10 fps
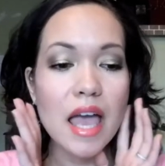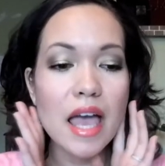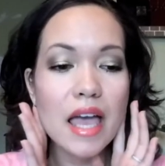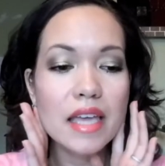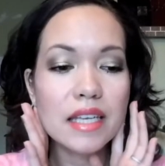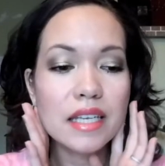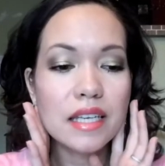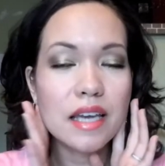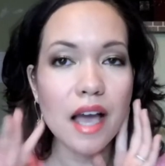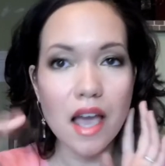
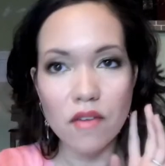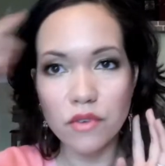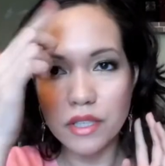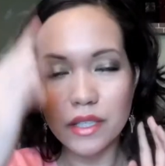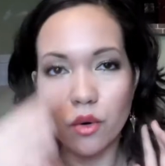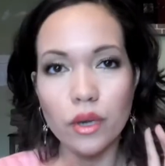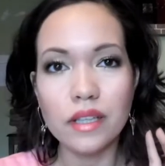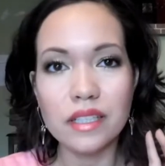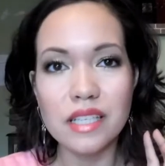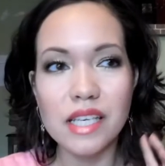And I have really
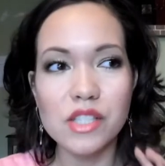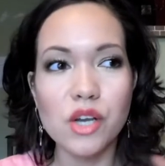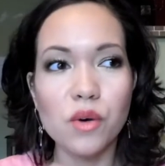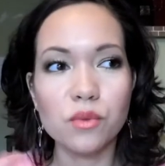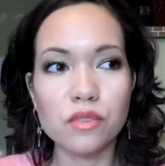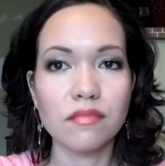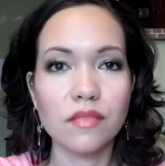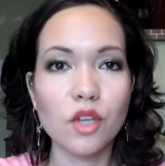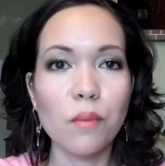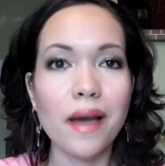oily T-zones
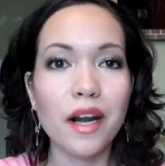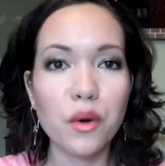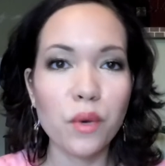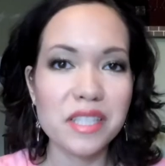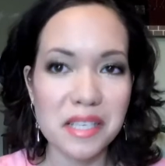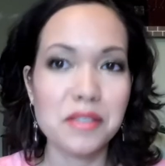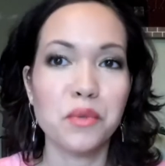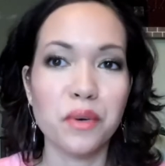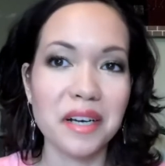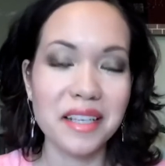no matter what
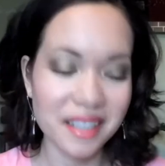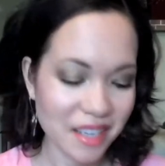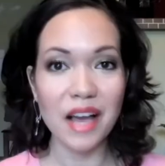season we're in.